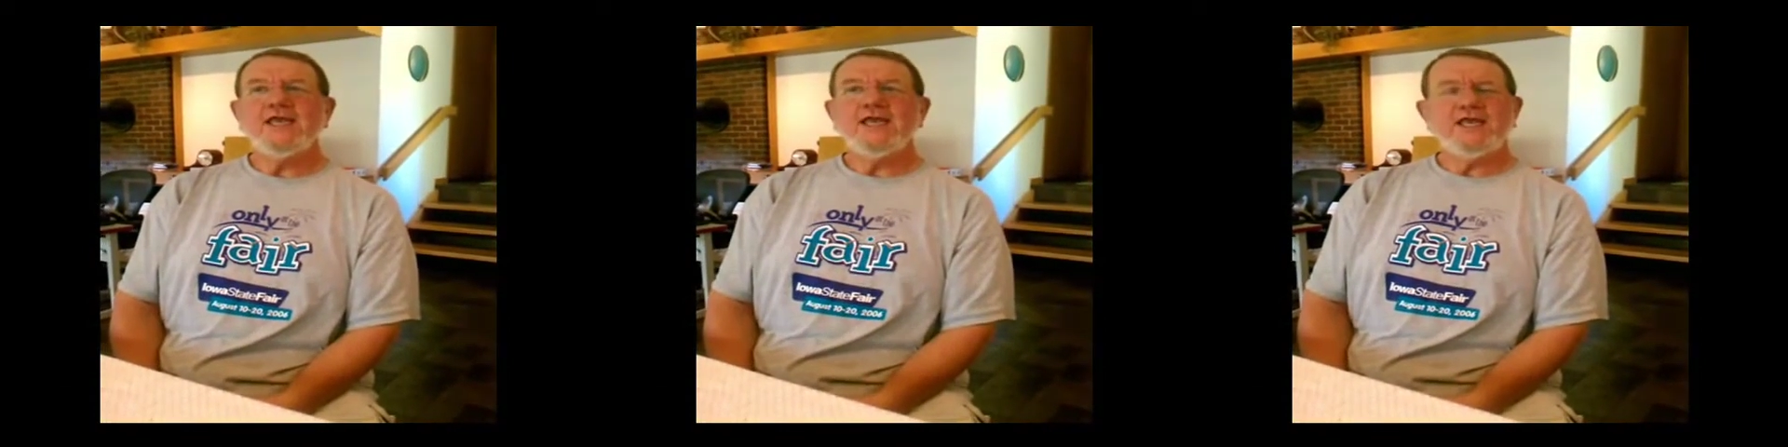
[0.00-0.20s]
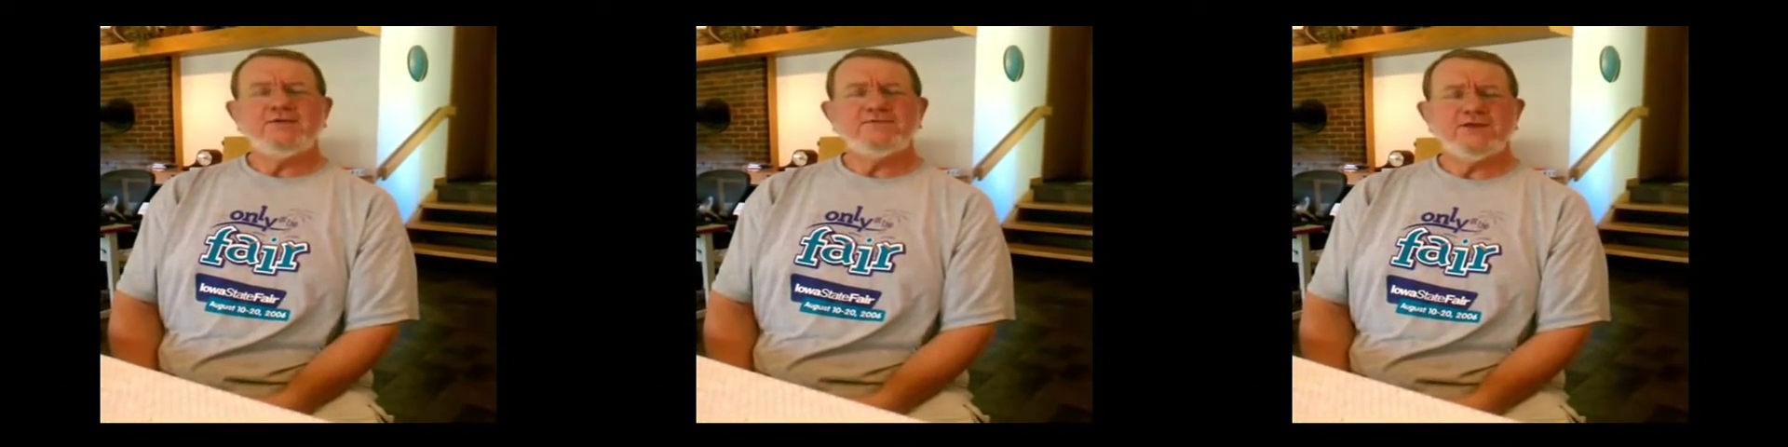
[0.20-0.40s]

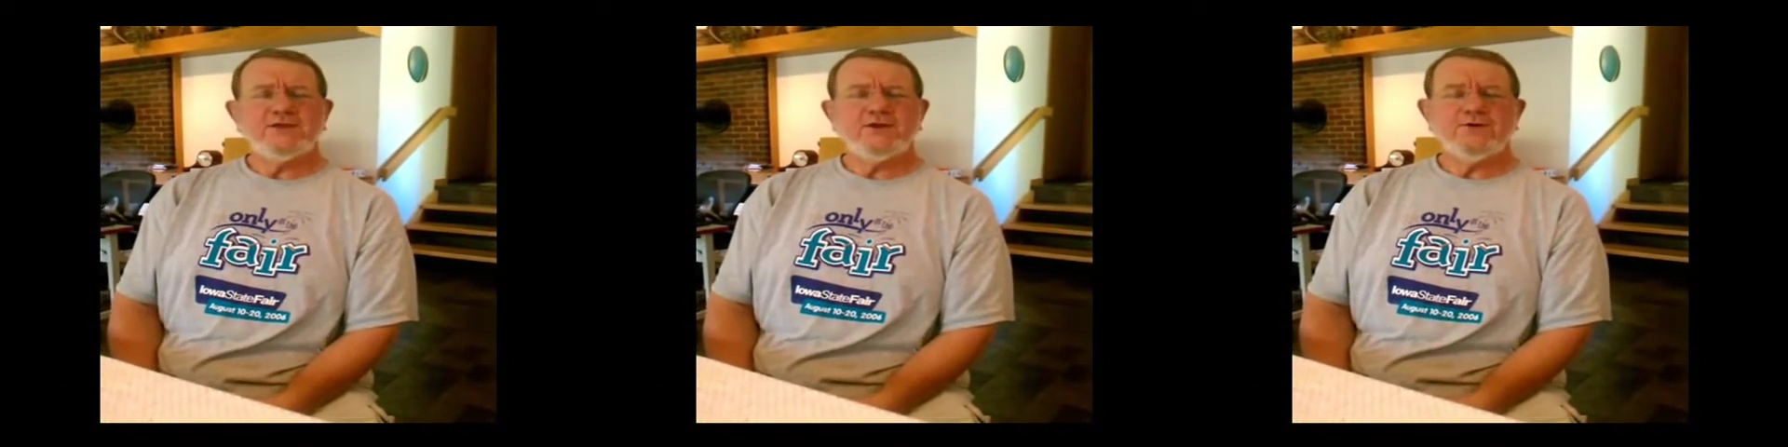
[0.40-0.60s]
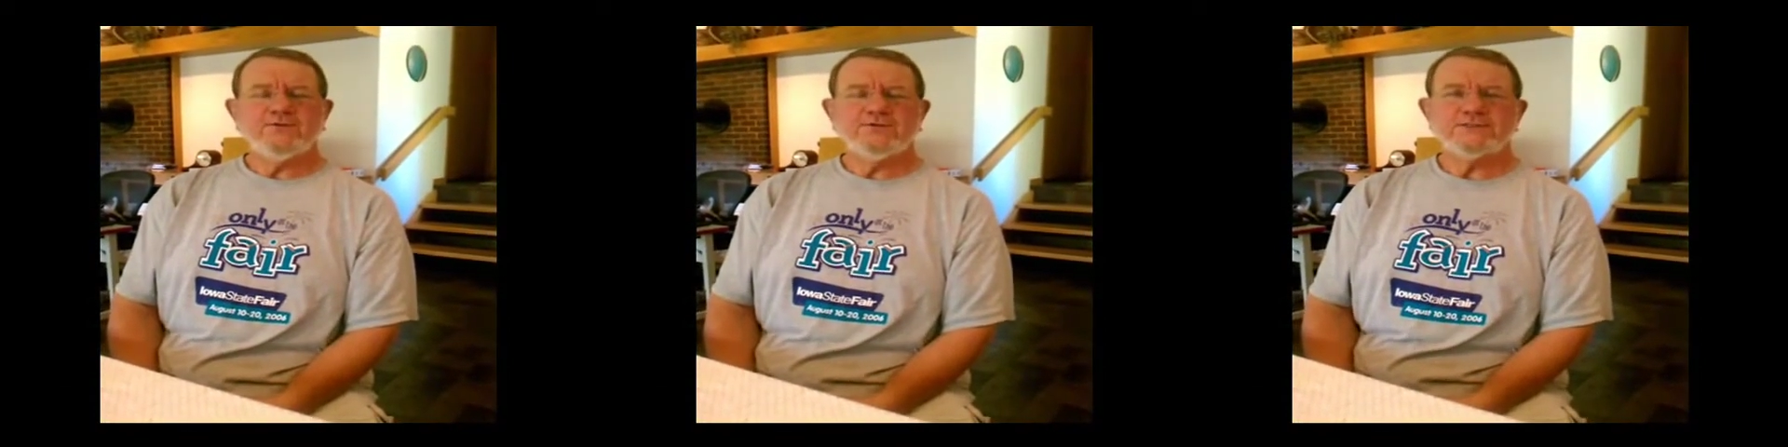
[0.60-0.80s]
Even
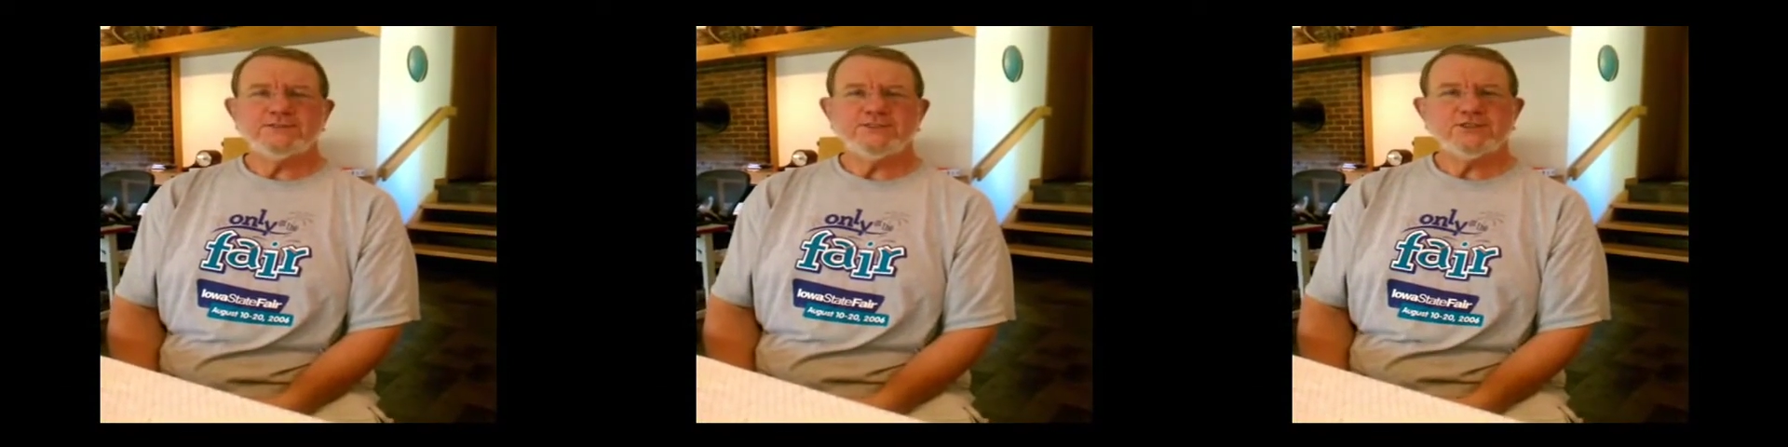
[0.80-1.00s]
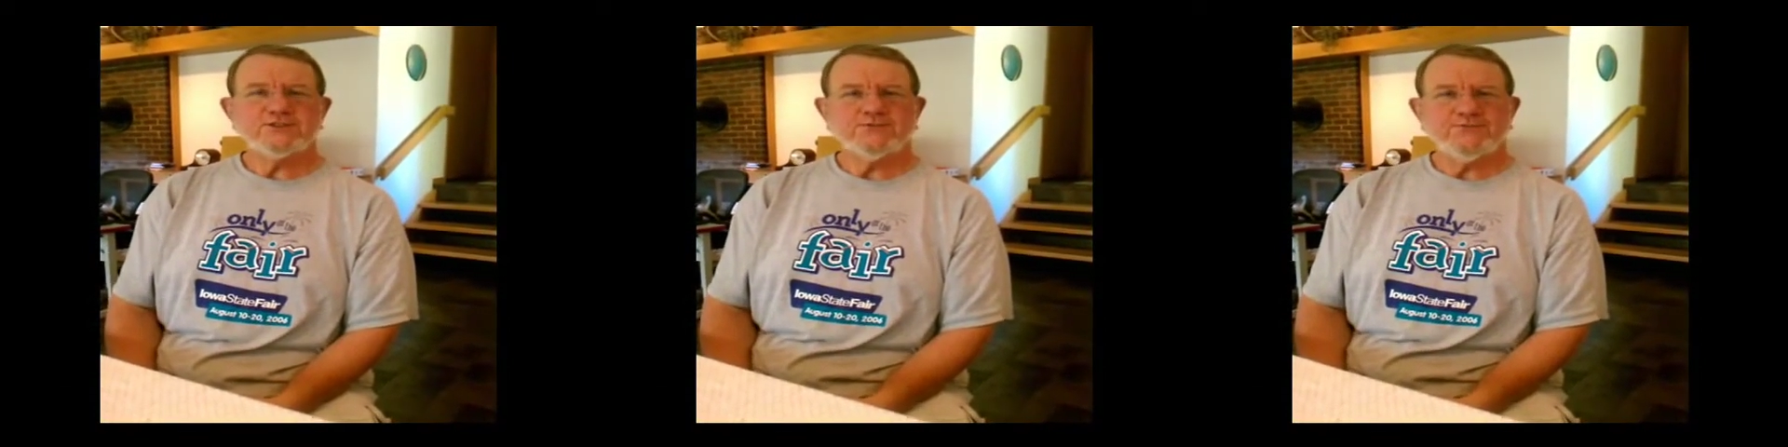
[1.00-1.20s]
though it was
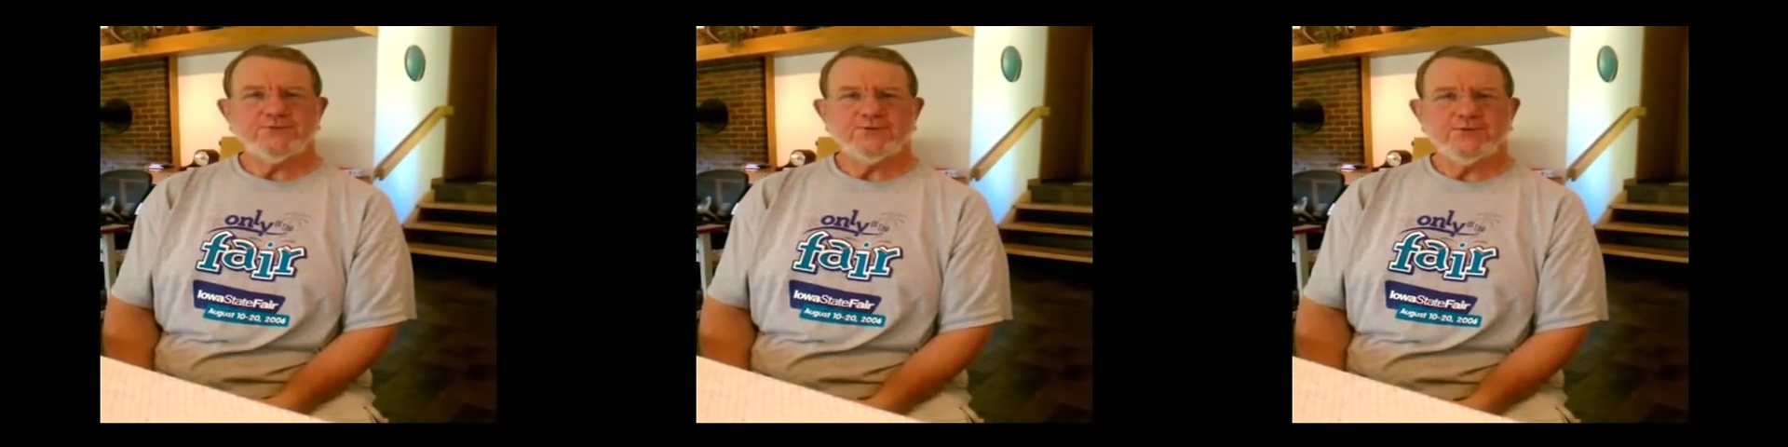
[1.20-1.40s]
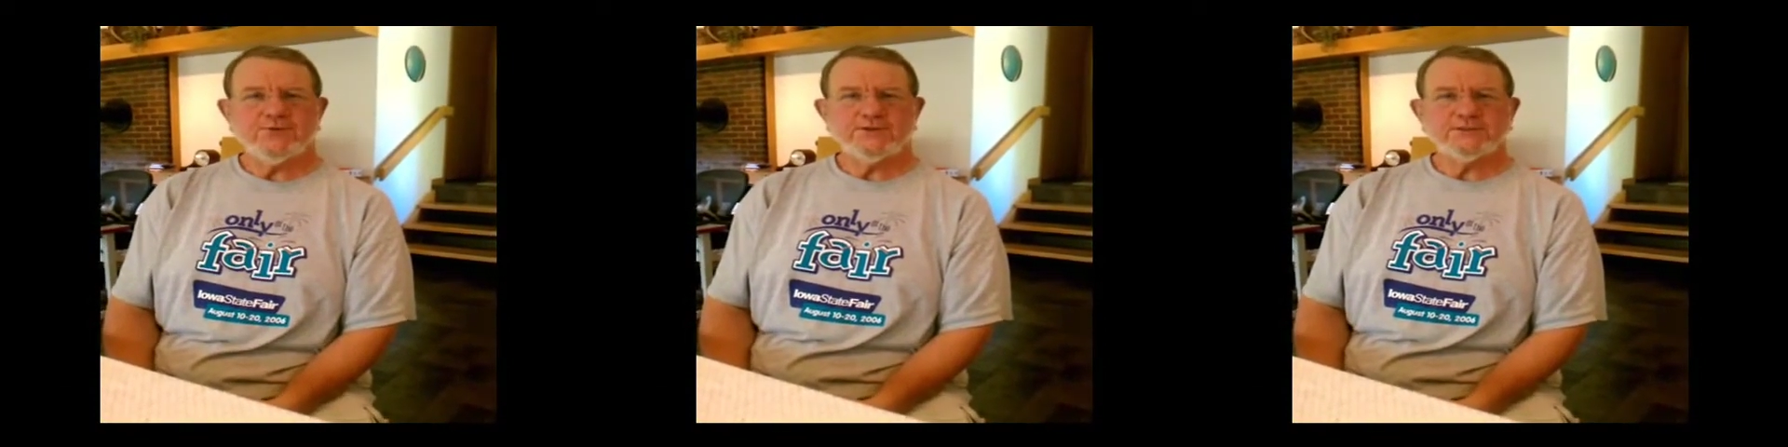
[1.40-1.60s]
just for
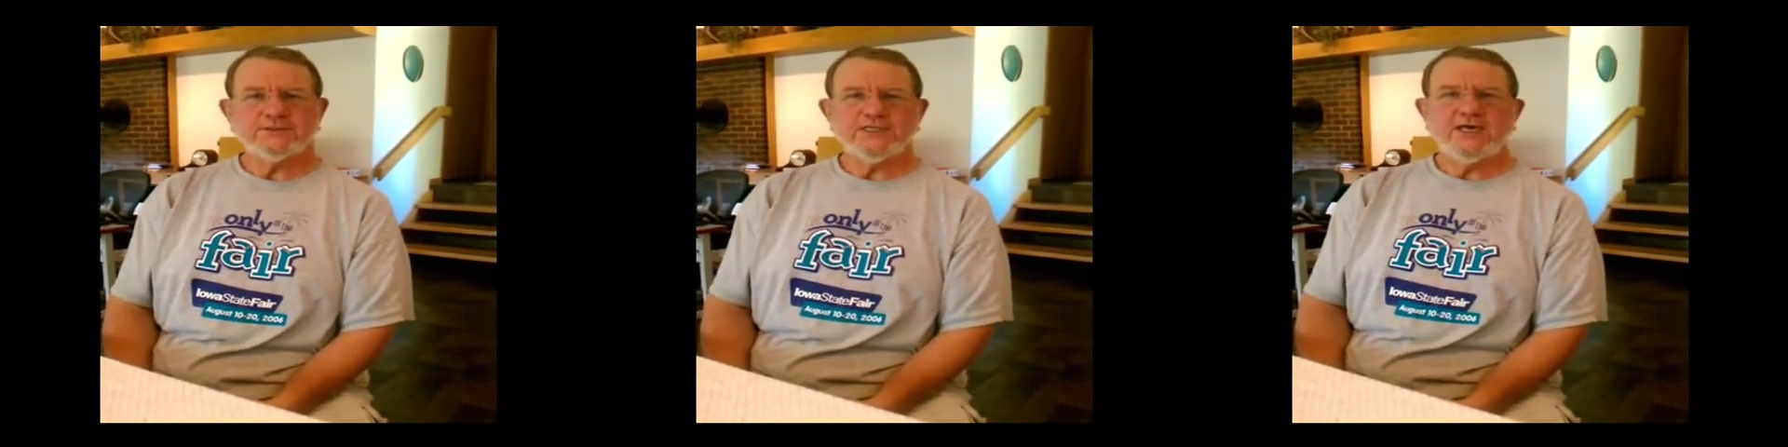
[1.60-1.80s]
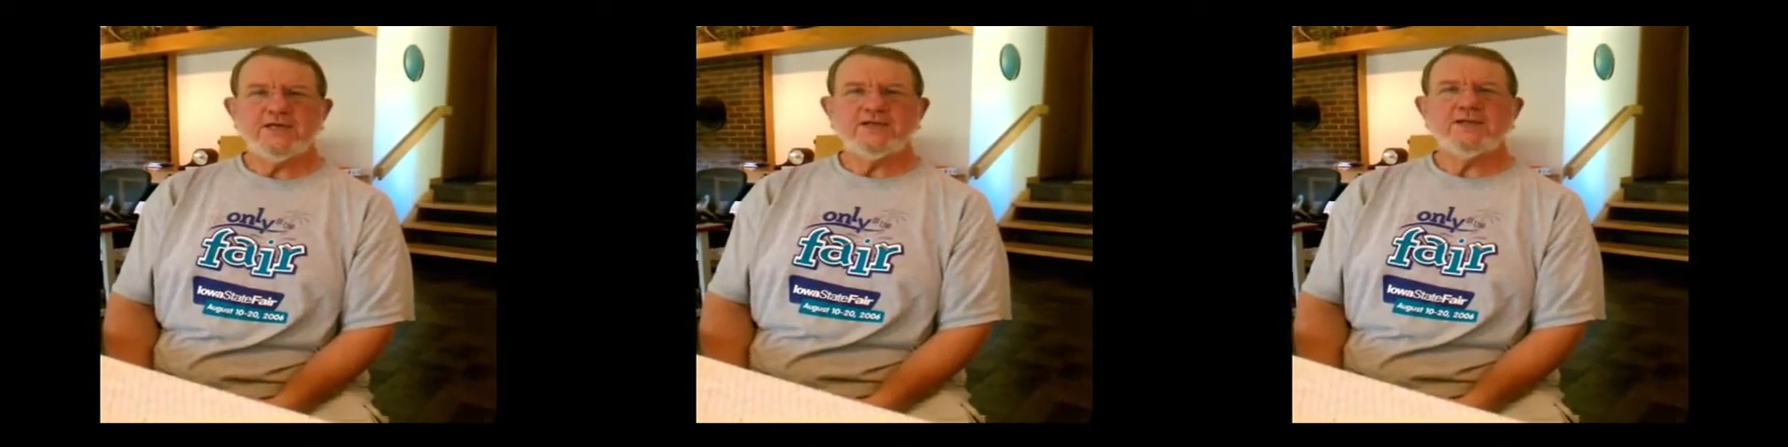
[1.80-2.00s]

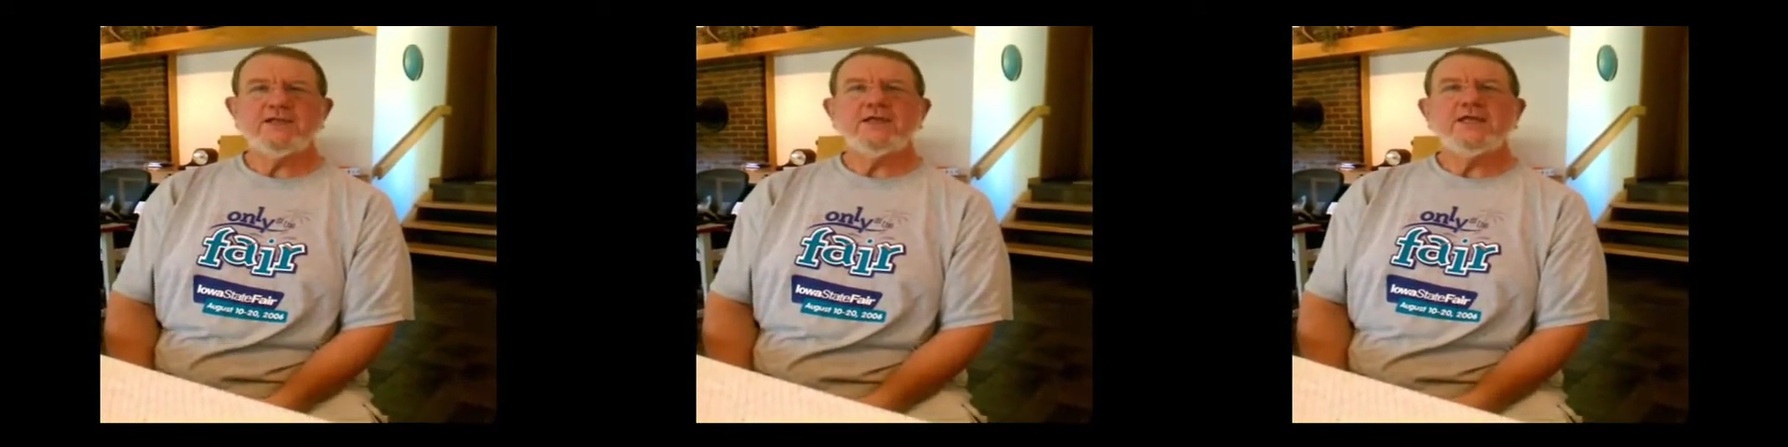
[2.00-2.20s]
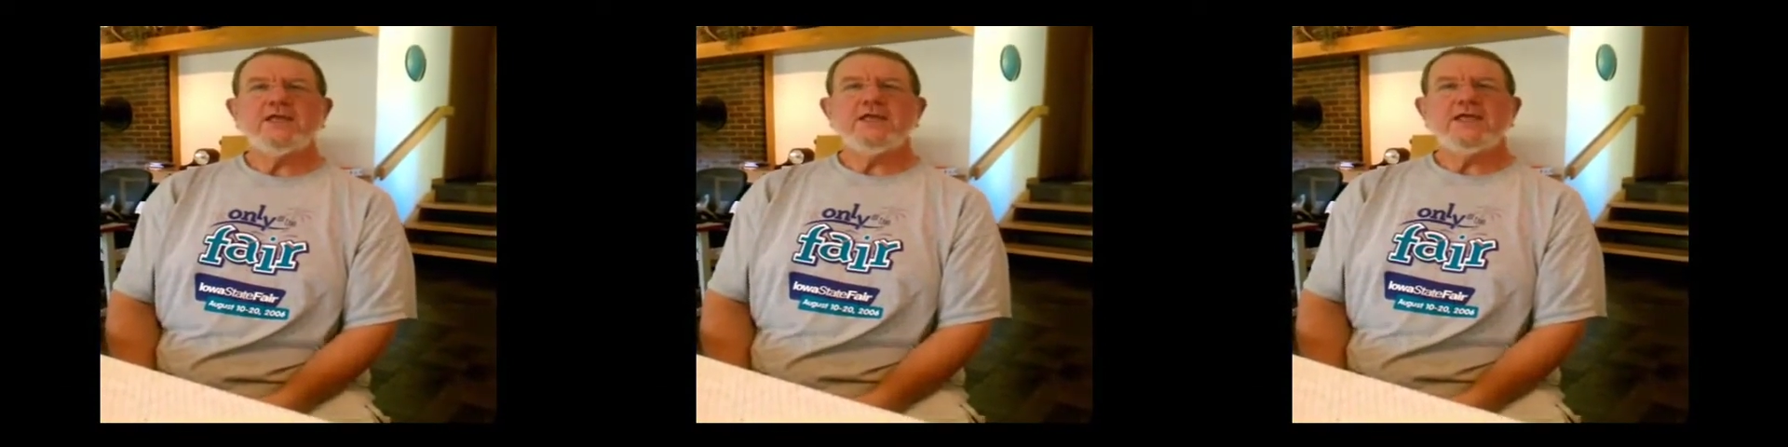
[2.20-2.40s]
horizontal,